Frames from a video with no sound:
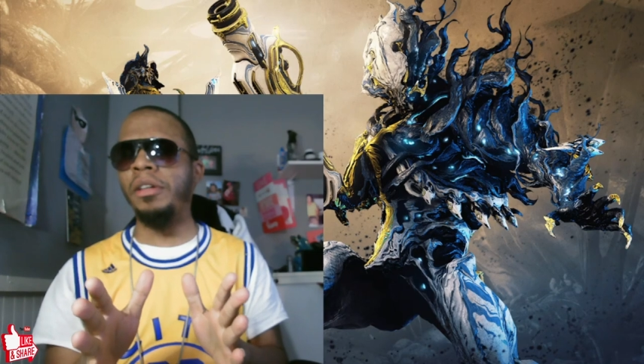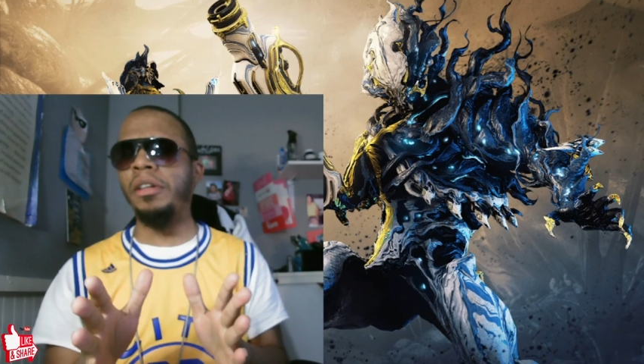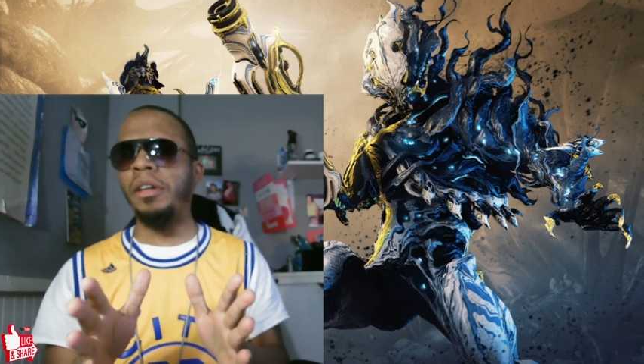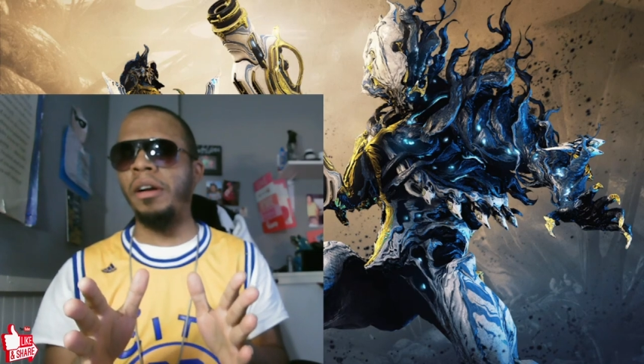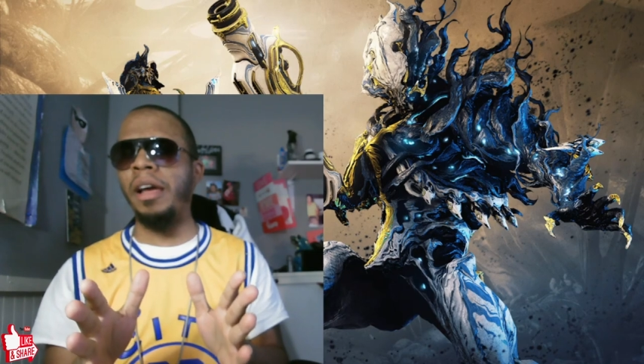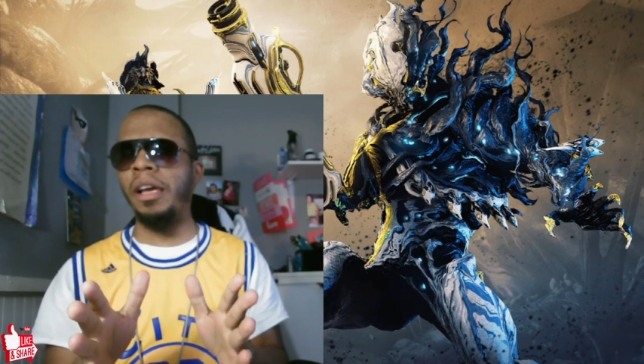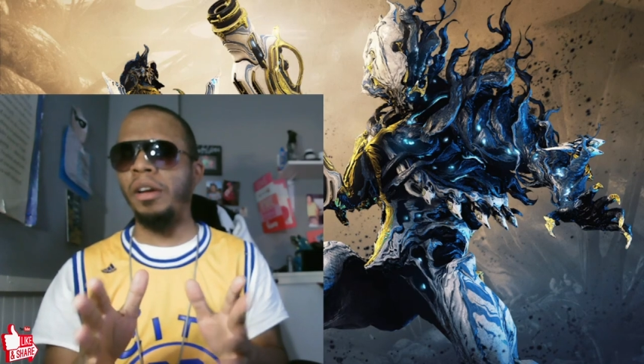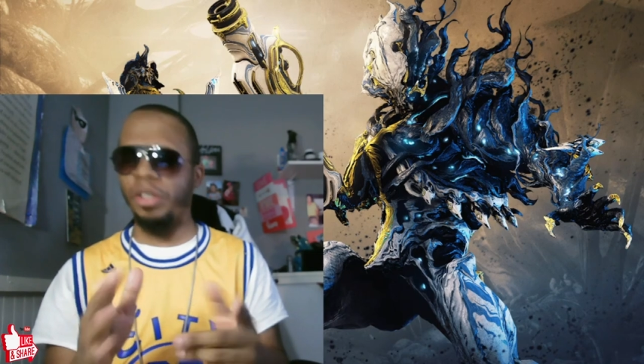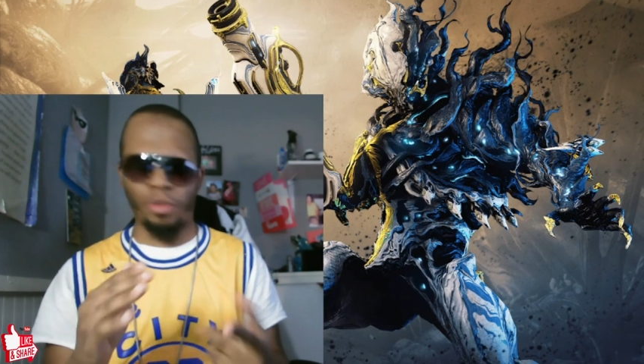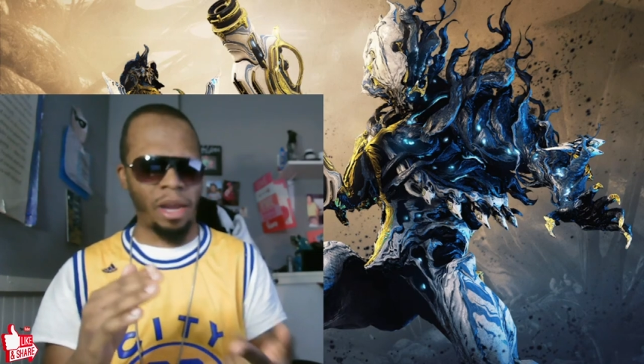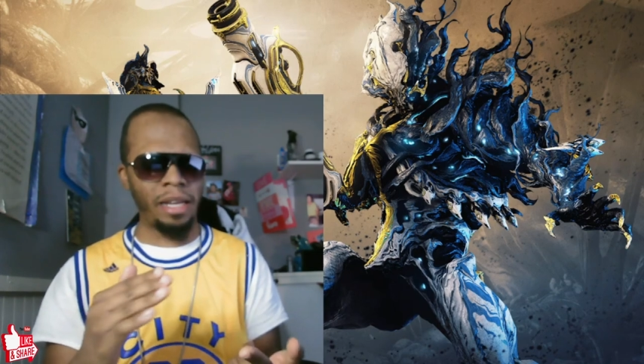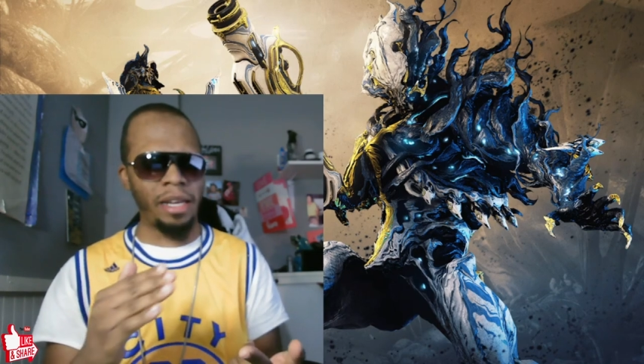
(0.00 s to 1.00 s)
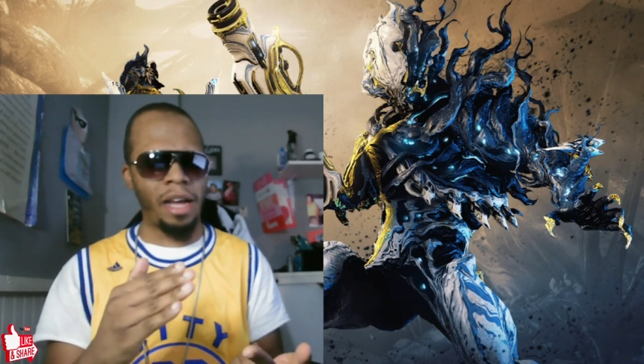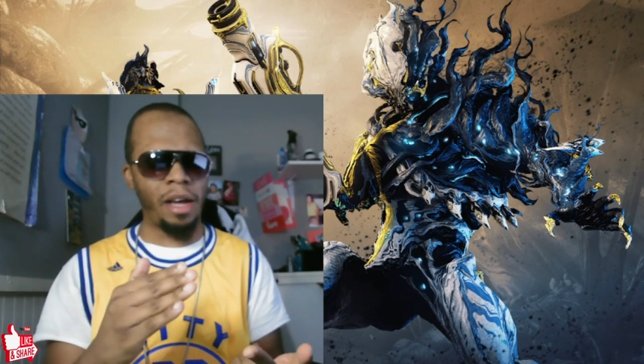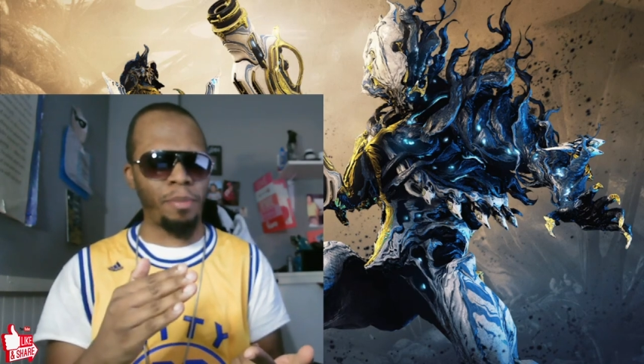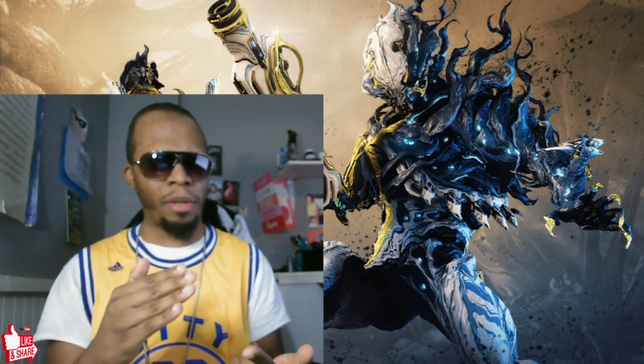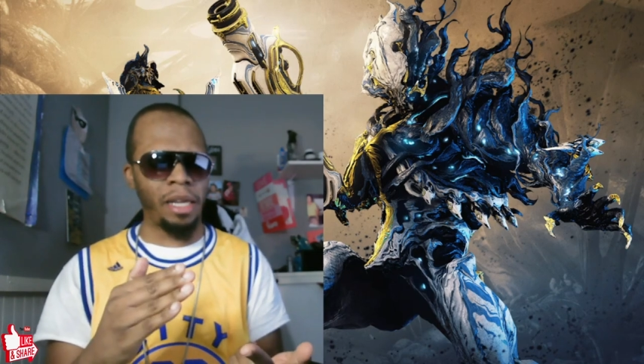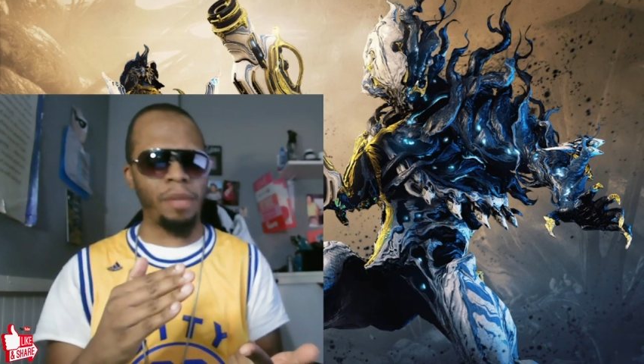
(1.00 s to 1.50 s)
All right, because right now
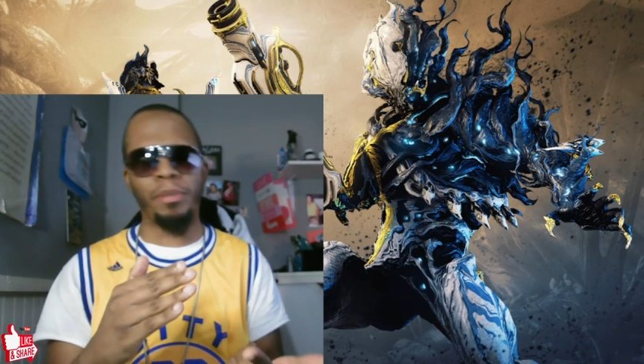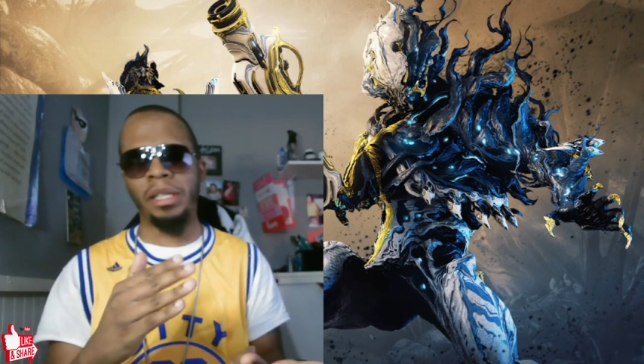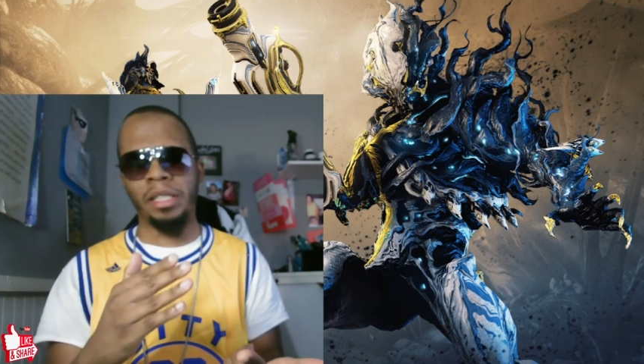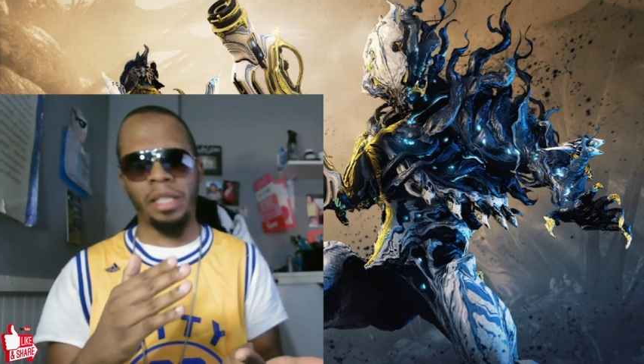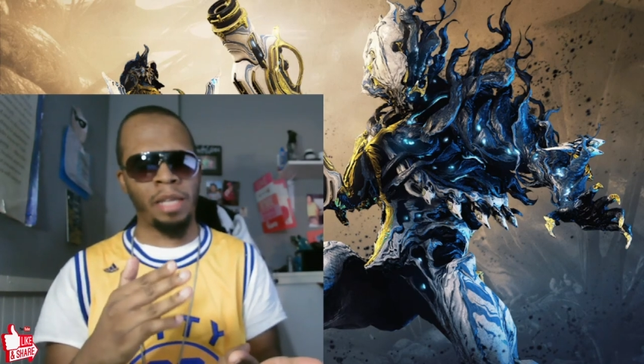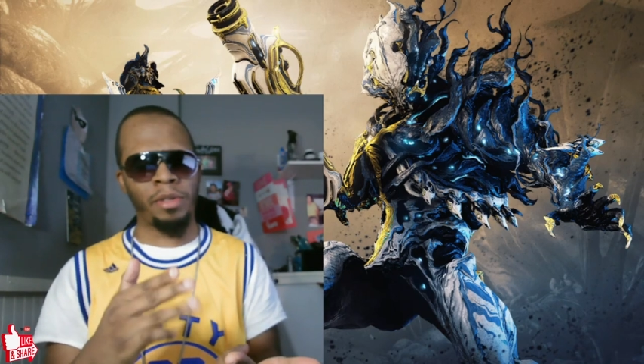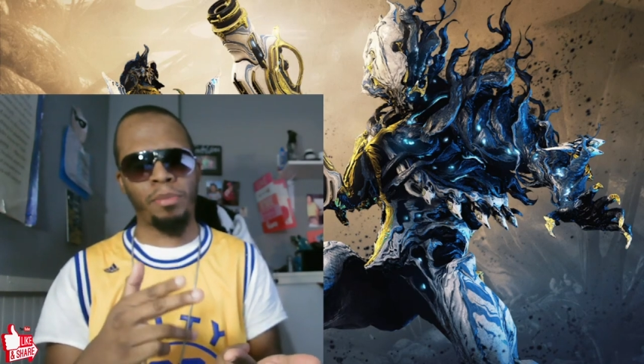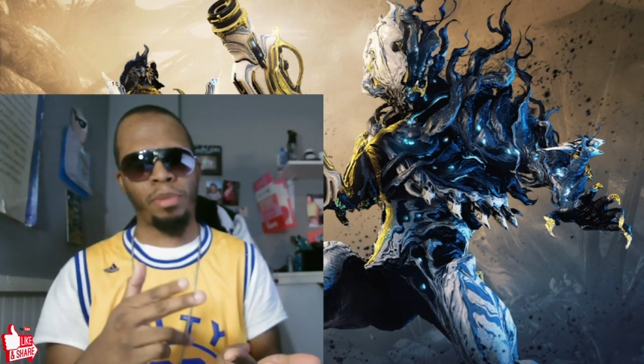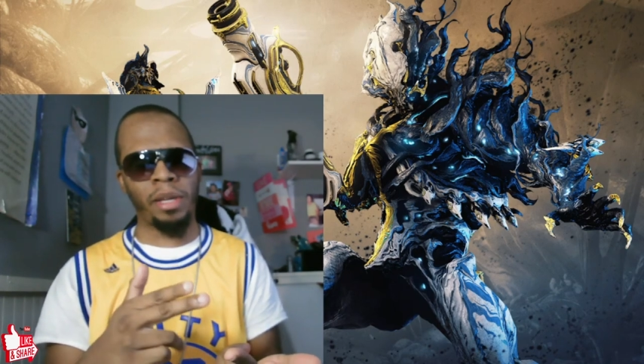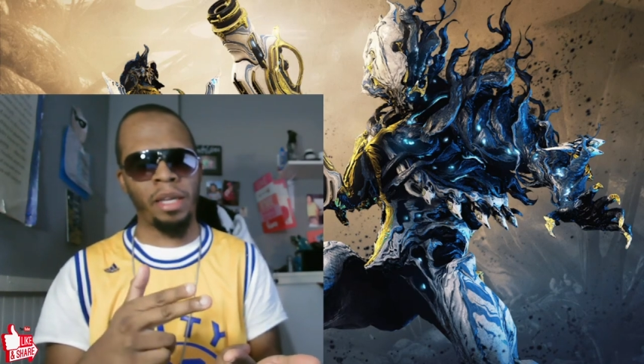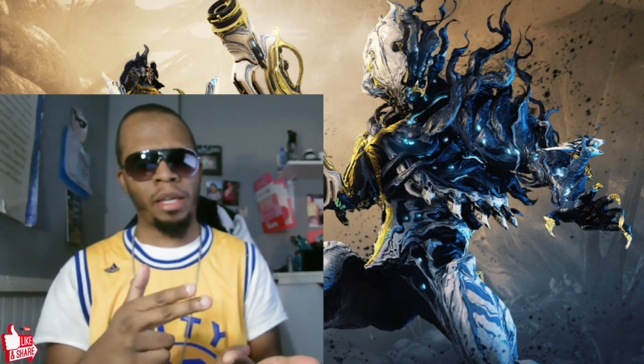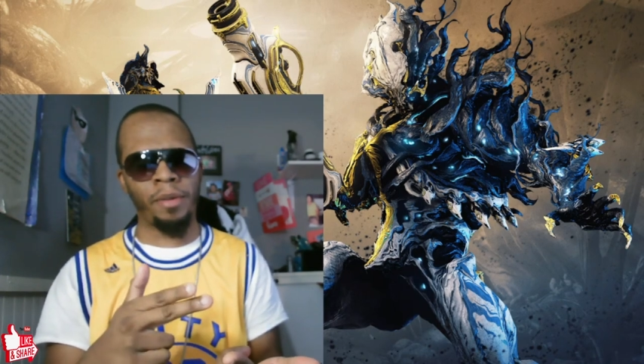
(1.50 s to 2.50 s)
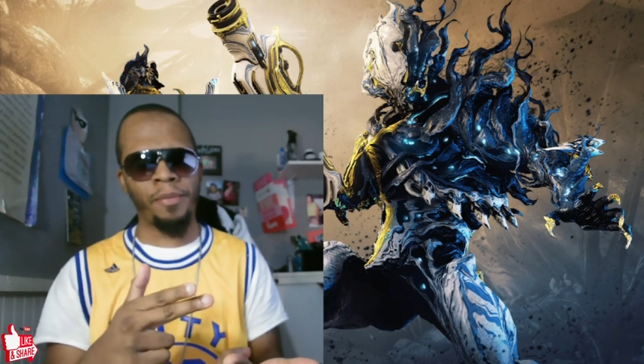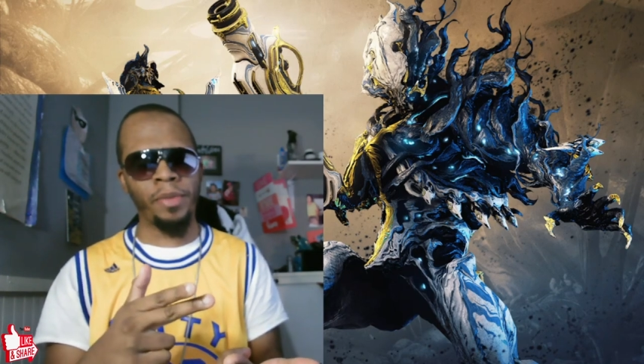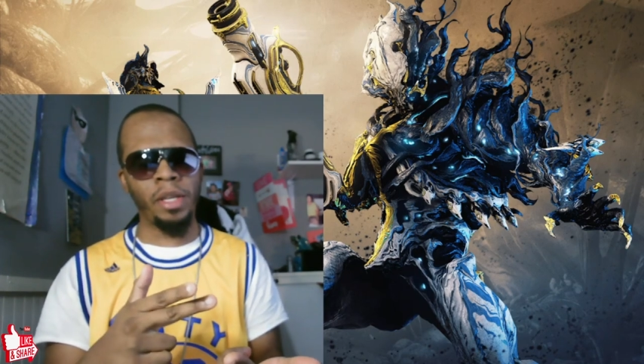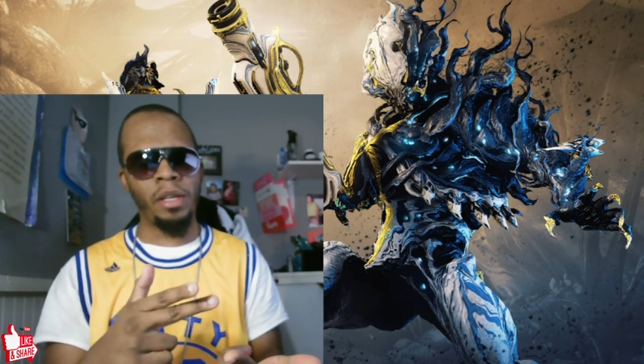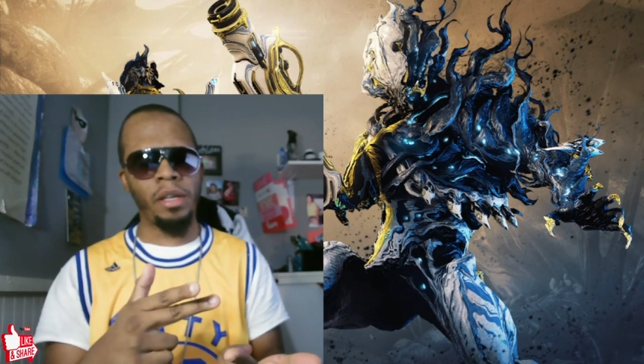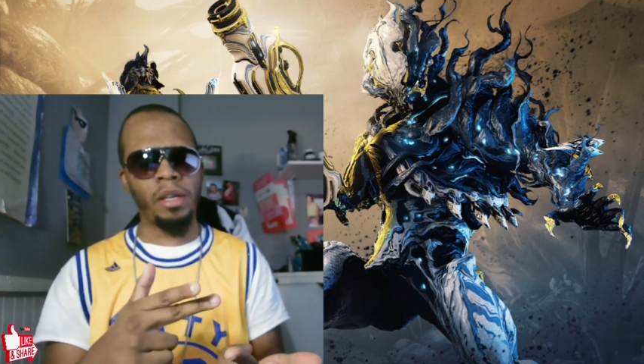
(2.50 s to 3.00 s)
I'm playing a bunch of games. I'm playing
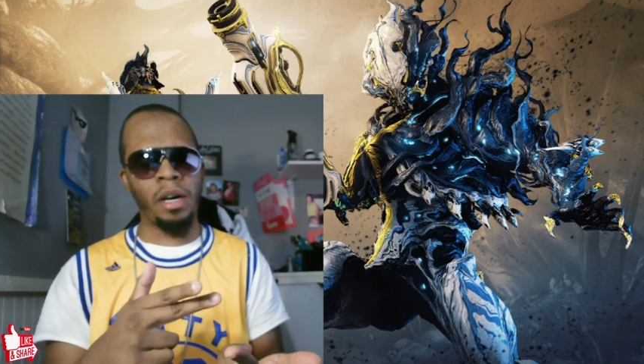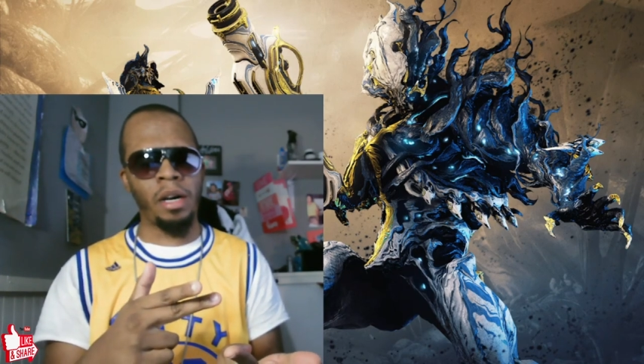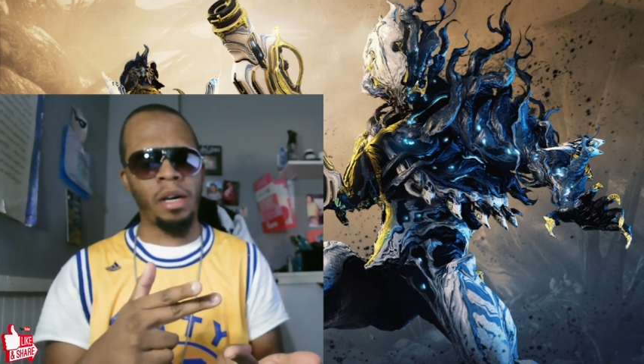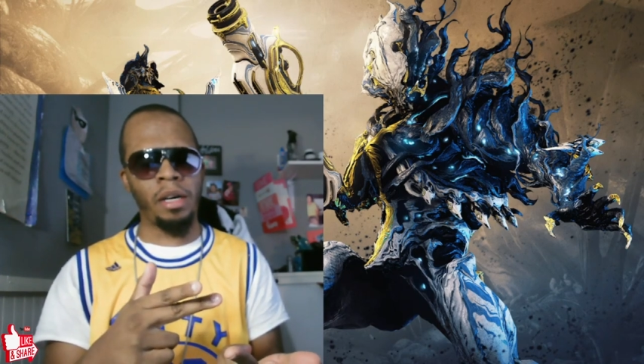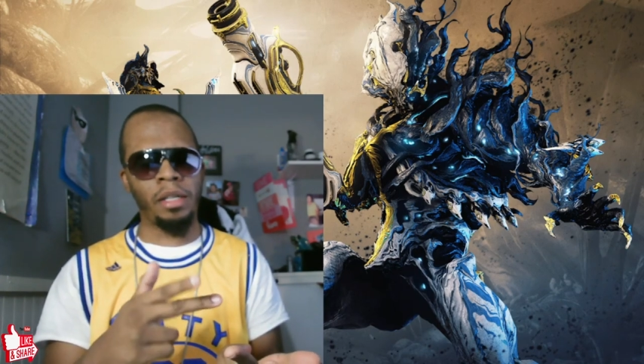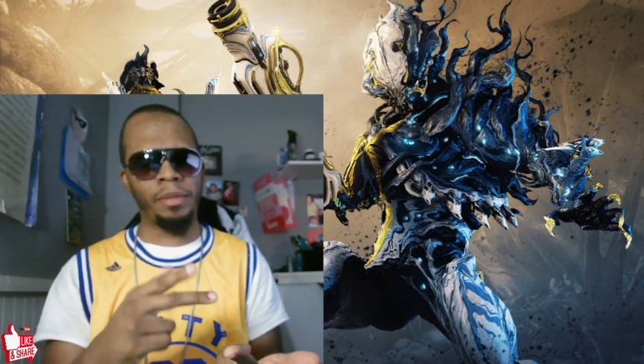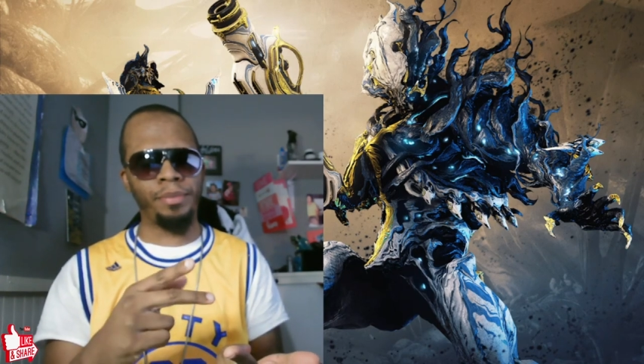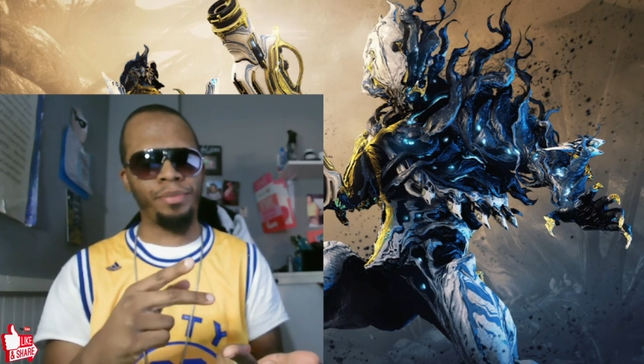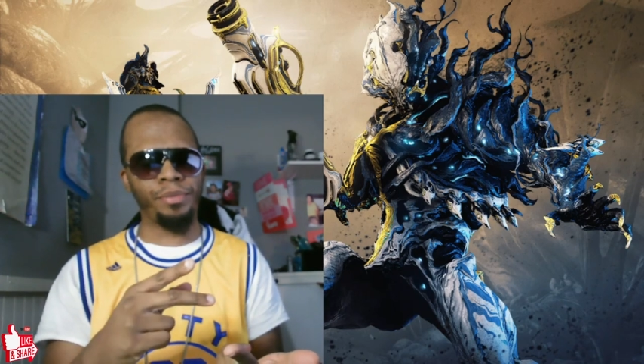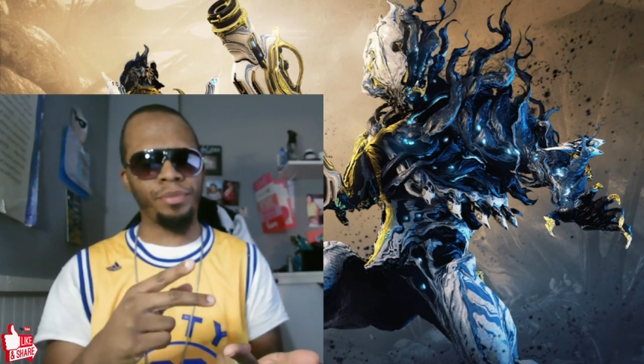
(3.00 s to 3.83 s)
um,